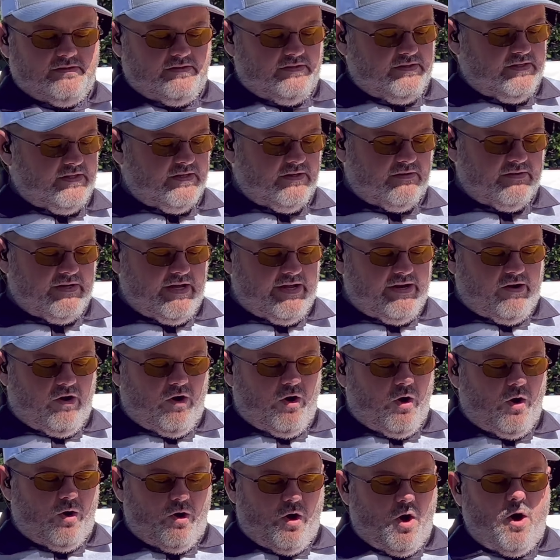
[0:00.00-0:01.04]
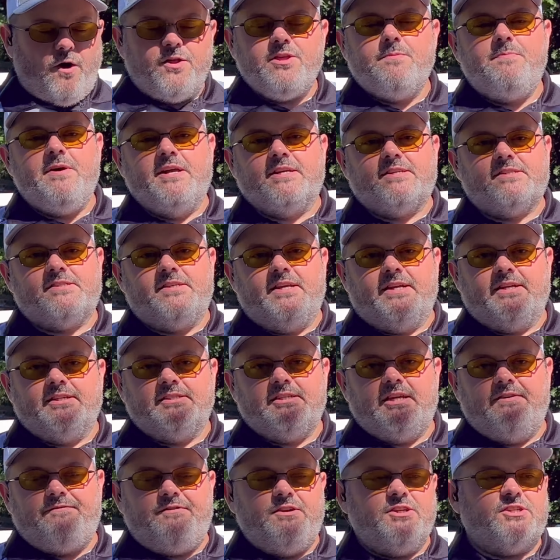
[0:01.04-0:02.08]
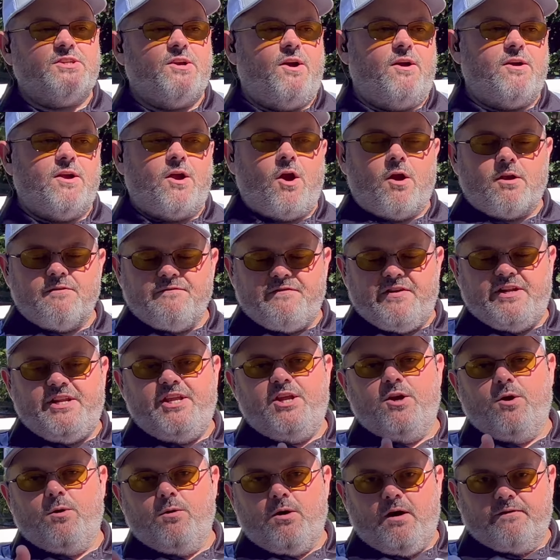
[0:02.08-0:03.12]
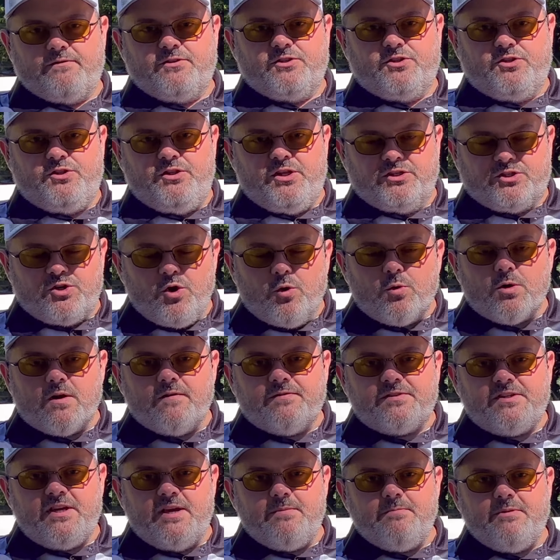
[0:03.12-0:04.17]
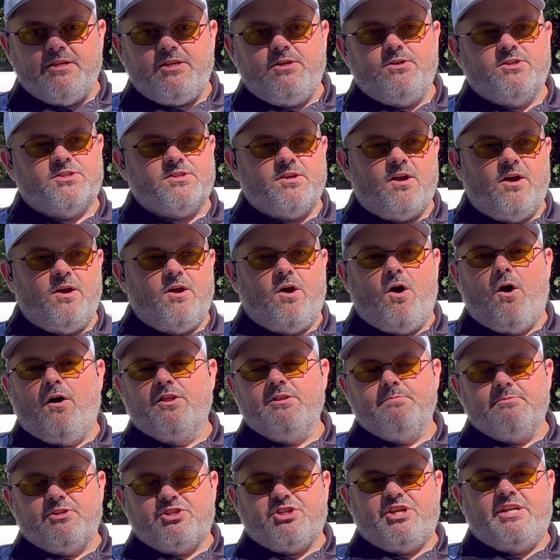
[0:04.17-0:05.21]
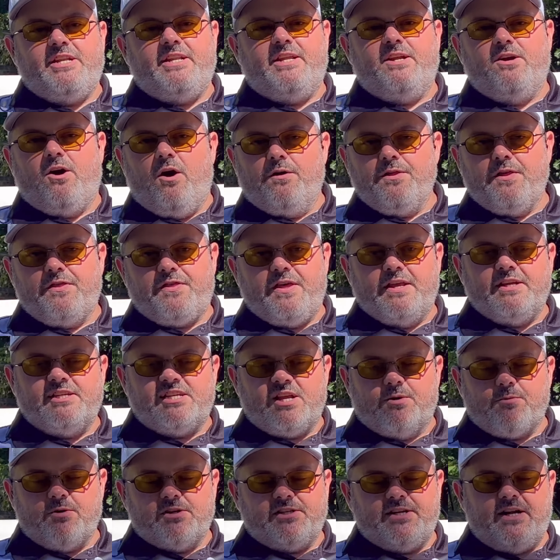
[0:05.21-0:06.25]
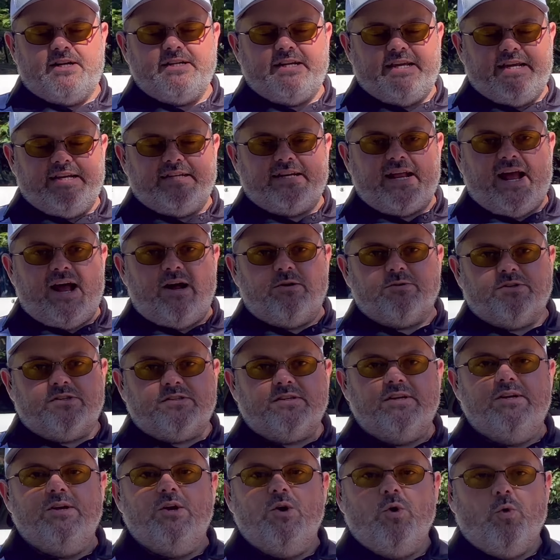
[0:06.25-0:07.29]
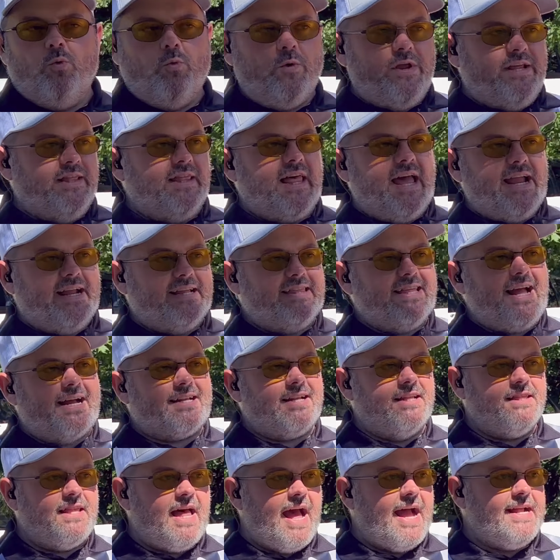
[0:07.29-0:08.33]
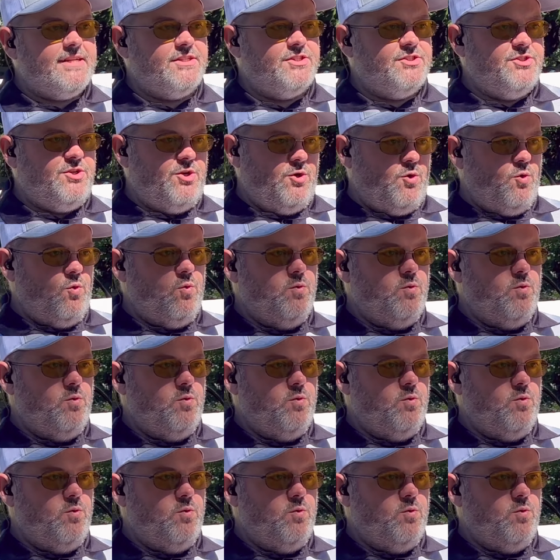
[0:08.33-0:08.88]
You know, all the best things. If you saw our video of the tour of Tippmann, you saw all the machining, all the things that were done in-house. We like that a lot too.